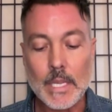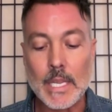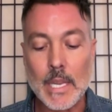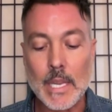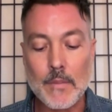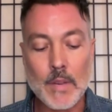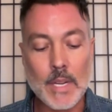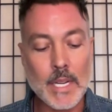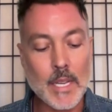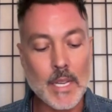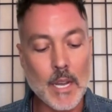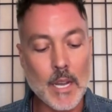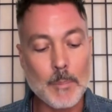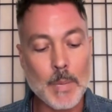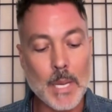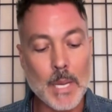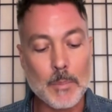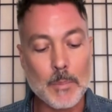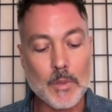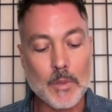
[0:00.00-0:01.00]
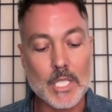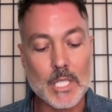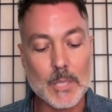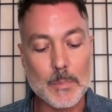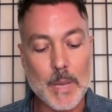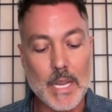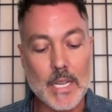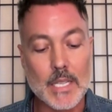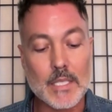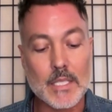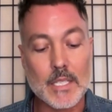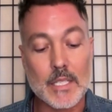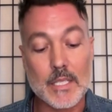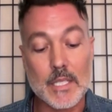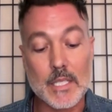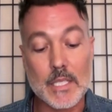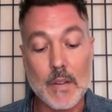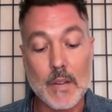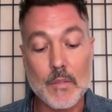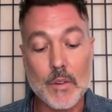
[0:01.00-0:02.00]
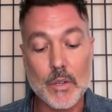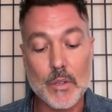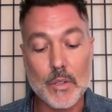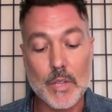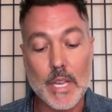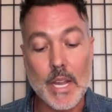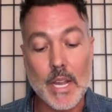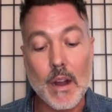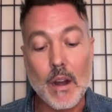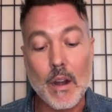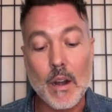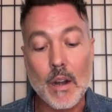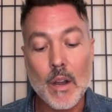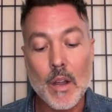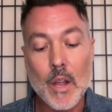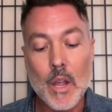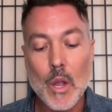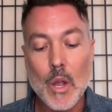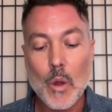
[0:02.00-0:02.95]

Giving young people the space to discover who they are